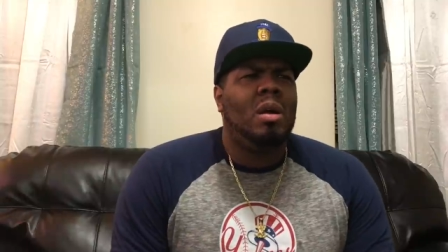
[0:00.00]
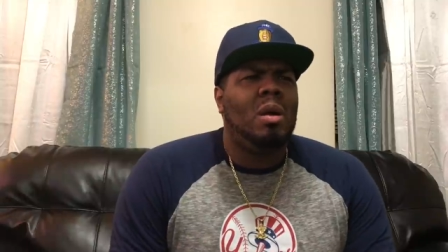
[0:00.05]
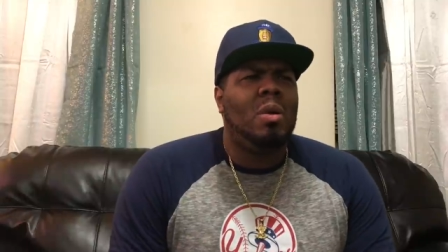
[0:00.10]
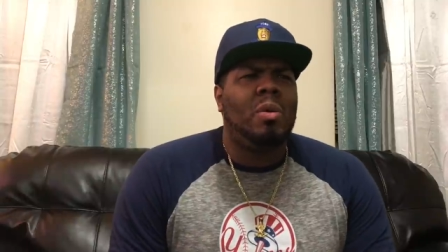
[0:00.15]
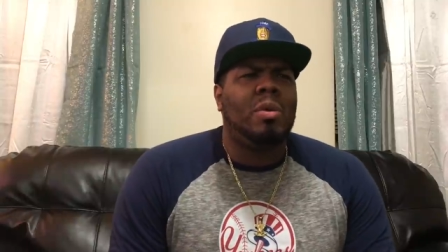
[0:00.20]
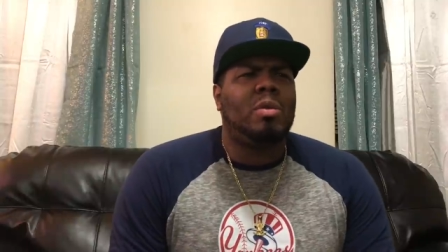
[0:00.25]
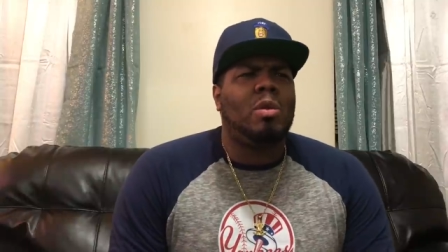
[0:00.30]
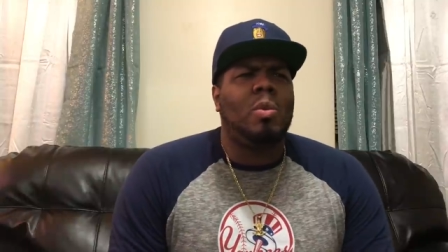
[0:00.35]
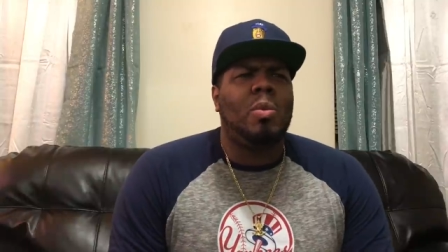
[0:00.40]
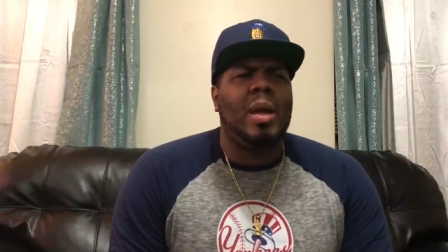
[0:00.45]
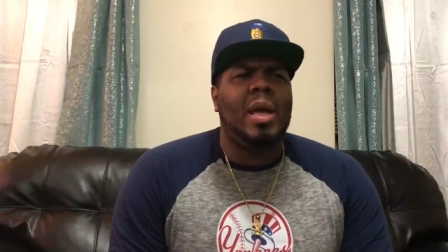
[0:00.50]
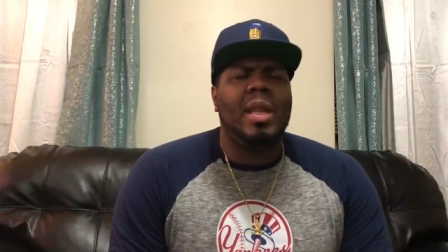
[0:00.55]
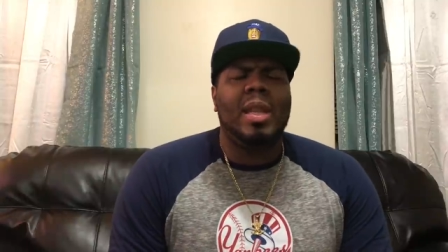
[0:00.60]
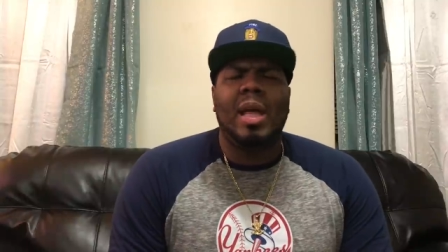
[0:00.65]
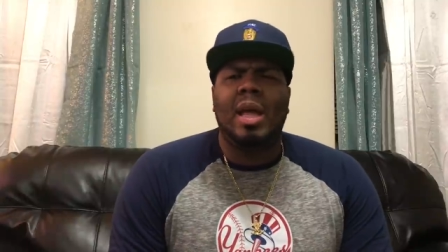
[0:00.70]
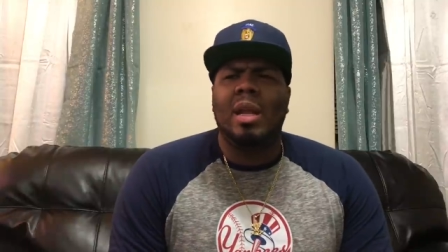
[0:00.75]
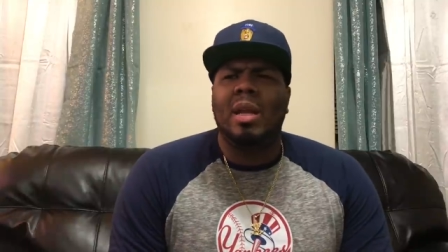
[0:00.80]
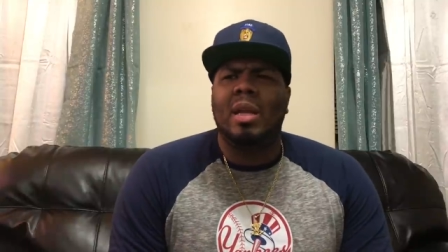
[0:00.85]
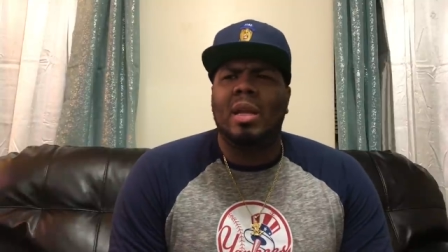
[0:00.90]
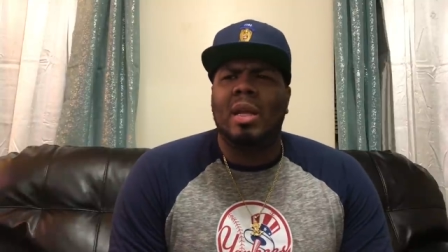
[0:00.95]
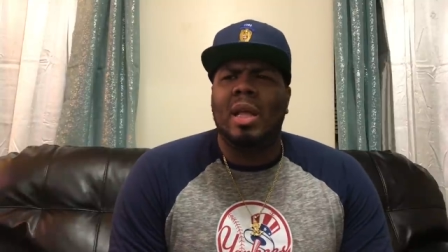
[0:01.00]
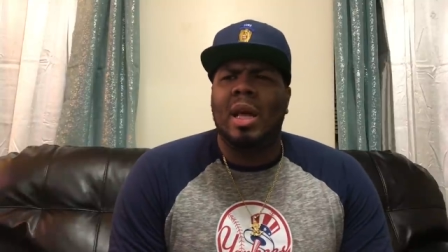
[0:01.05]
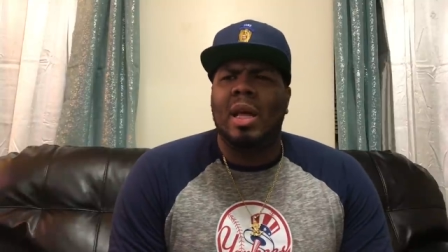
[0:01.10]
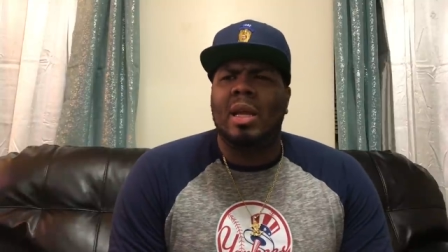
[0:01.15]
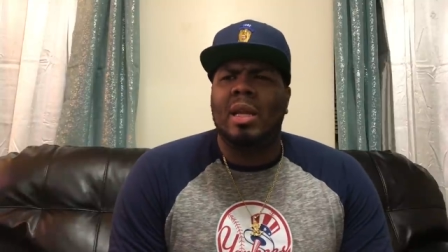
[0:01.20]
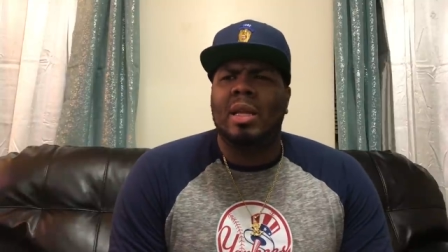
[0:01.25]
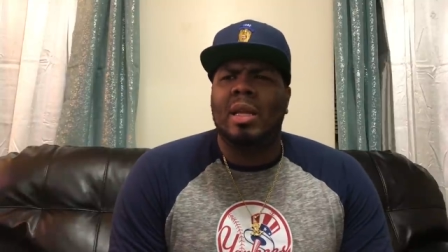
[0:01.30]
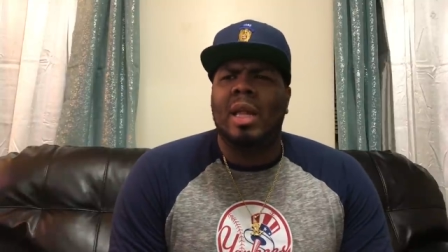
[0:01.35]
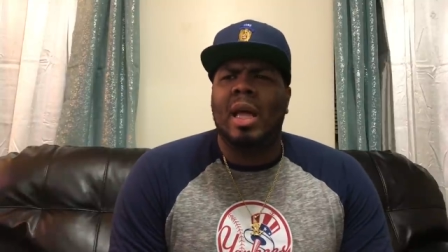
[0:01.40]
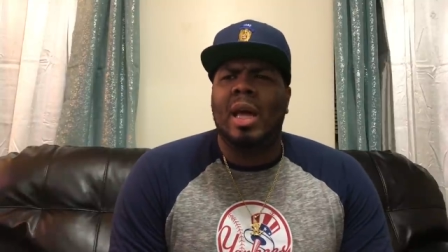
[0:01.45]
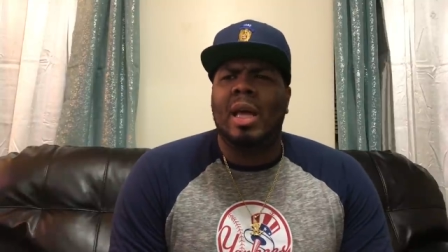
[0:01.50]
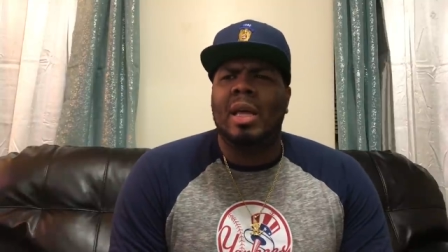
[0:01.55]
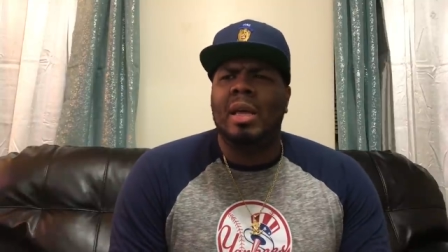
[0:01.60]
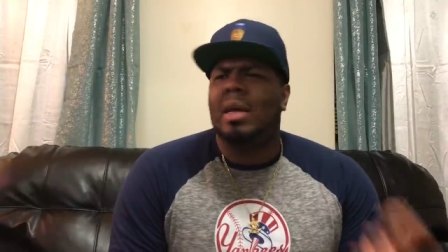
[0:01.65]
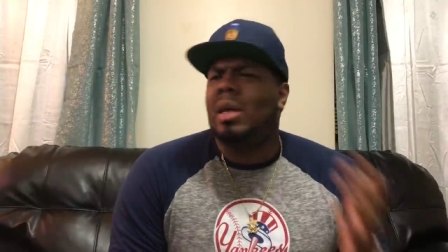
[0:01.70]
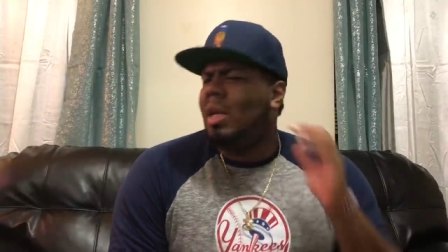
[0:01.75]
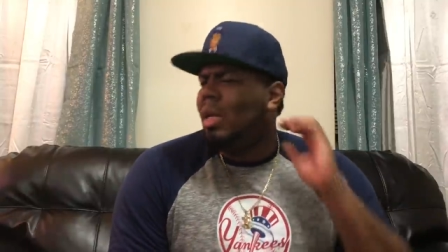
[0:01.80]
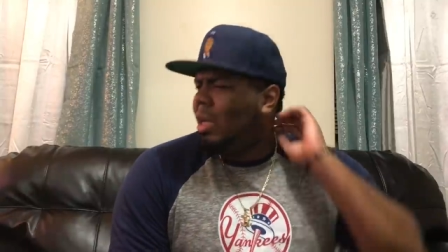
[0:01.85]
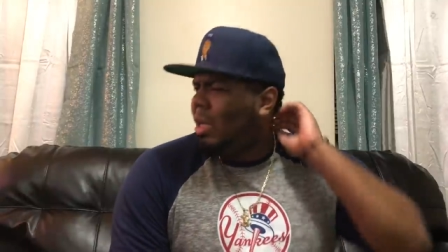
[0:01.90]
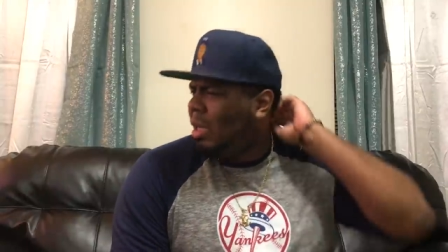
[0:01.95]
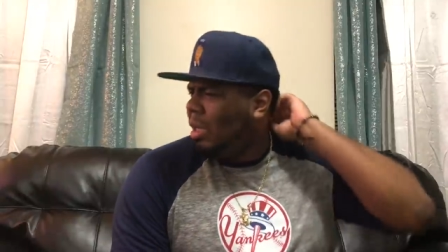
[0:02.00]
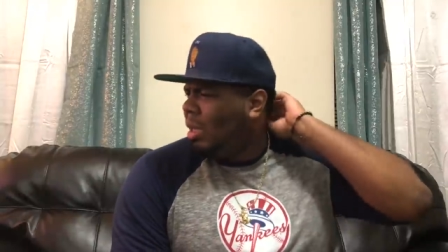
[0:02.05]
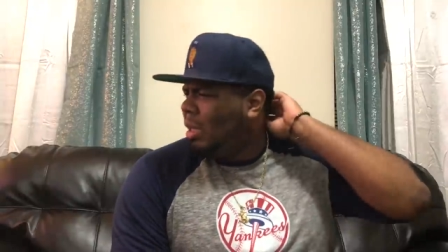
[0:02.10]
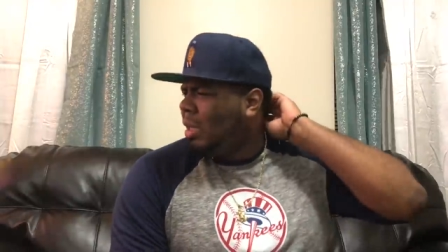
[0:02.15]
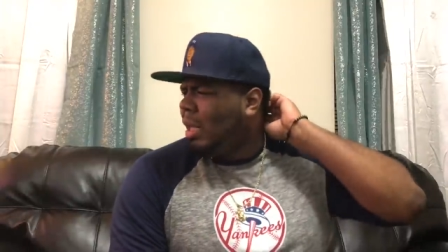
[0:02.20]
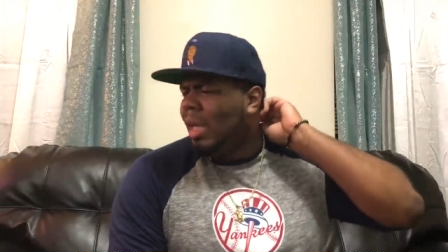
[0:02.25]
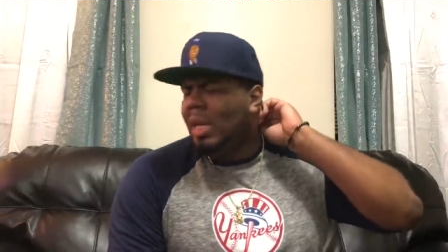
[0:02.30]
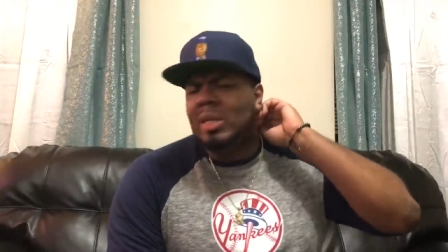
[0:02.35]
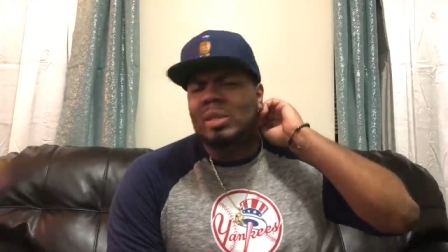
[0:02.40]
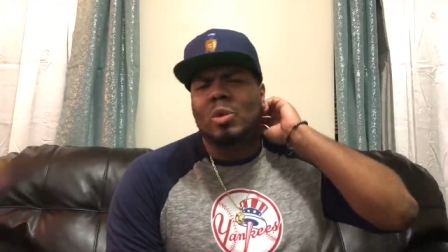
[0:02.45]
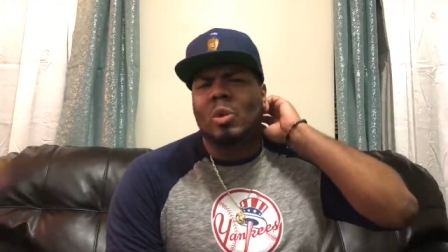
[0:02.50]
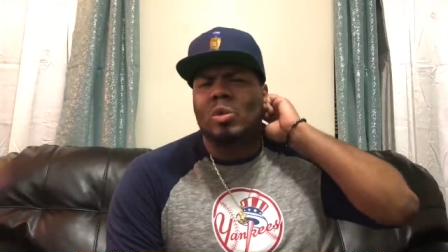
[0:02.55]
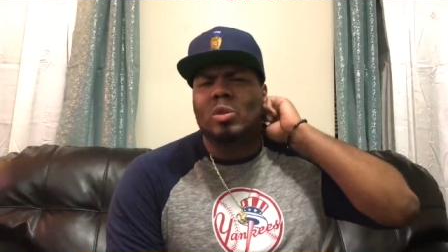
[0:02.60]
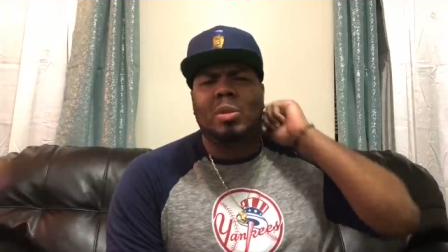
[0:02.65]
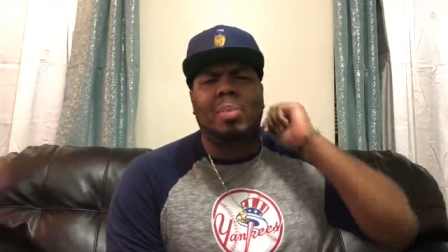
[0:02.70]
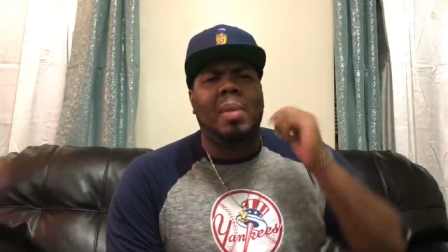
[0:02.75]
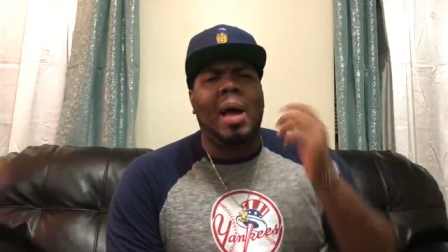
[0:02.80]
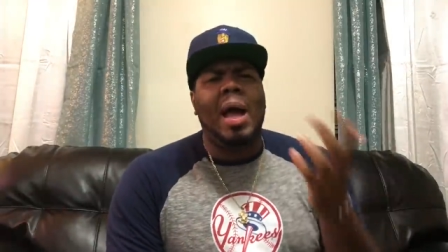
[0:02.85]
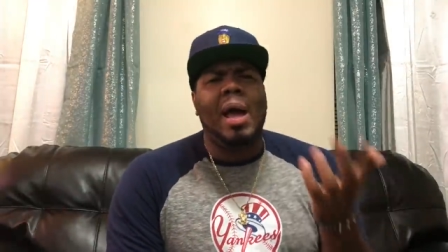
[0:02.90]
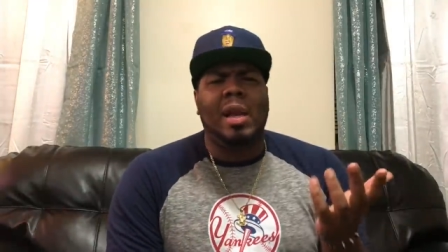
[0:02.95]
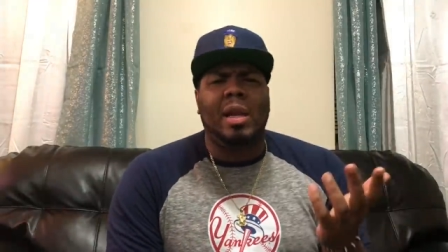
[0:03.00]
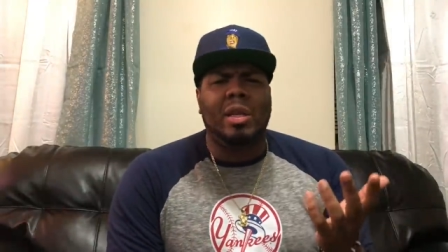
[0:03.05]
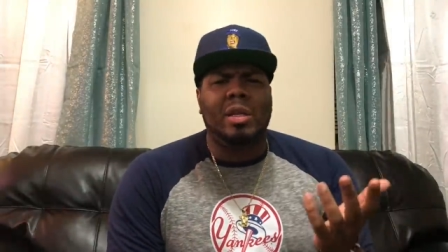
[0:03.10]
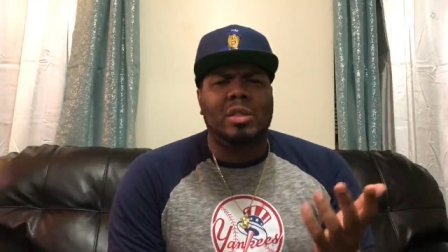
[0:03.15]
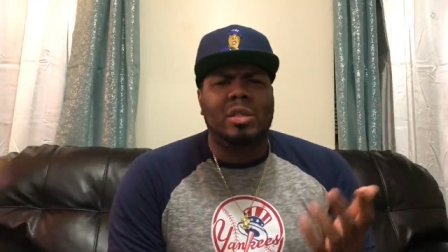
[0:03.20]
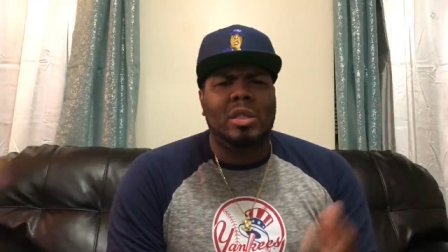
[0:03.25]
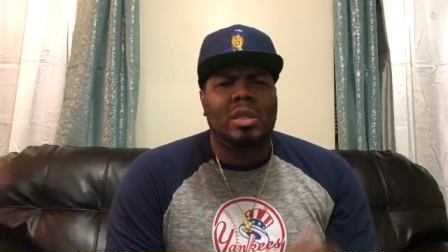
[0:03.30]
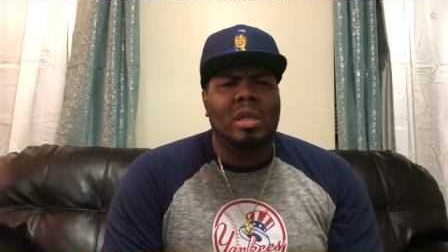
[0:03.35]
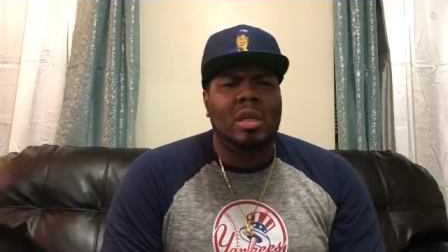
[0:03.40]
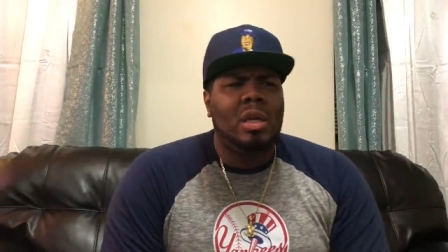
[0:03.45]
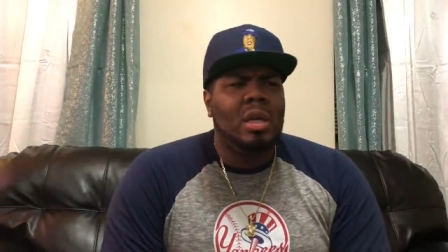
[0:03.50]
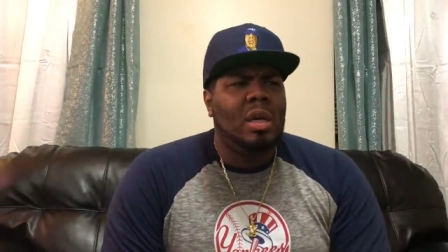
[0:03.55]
with the way that that that he that he's going to manage?